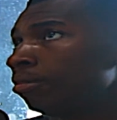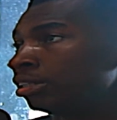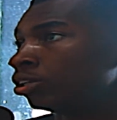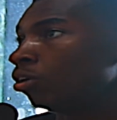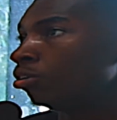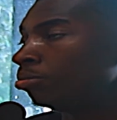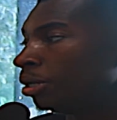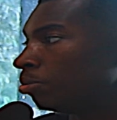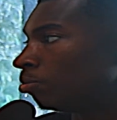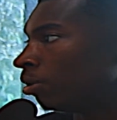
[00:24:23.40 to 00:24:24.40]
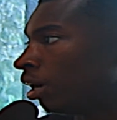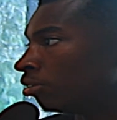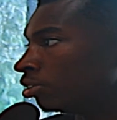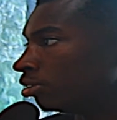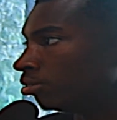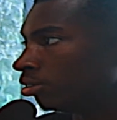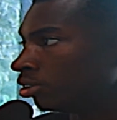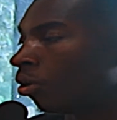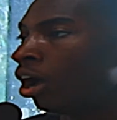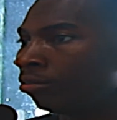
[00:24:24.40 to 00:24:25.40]
I told people what I was...
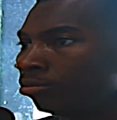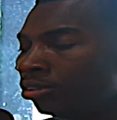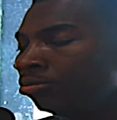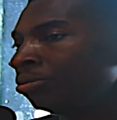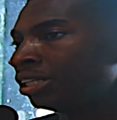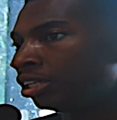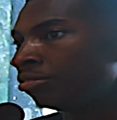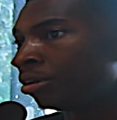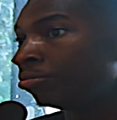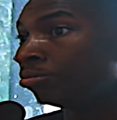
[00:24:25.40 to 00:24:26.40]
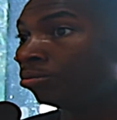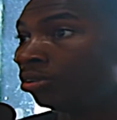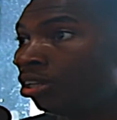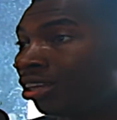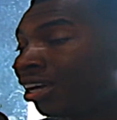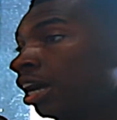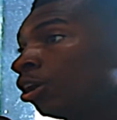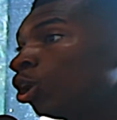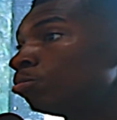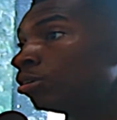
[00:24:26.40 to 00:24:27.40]
So we went to the event. They kind
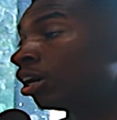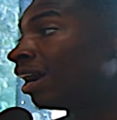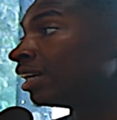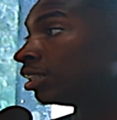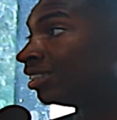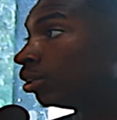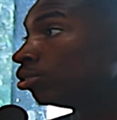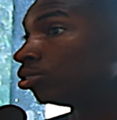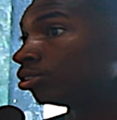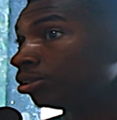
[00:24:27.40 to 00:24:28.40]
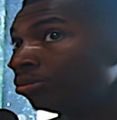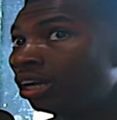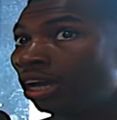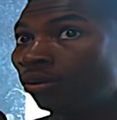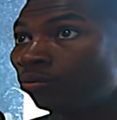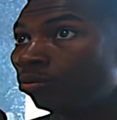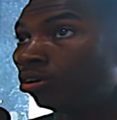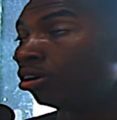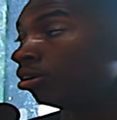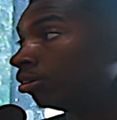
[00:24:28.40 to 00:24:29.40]
of opened our eyes to deal source, and we're like,
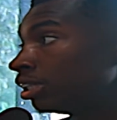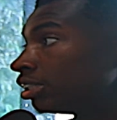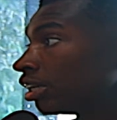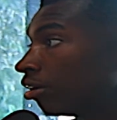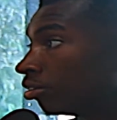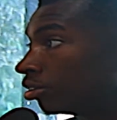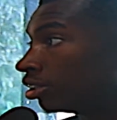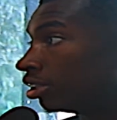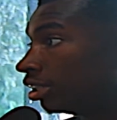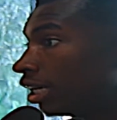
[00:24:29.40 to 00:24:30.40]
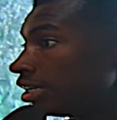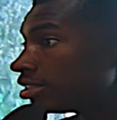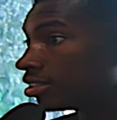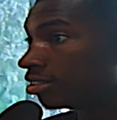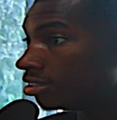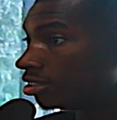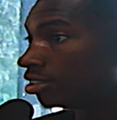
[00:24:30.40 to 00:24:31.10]
whoa, this sounds decent.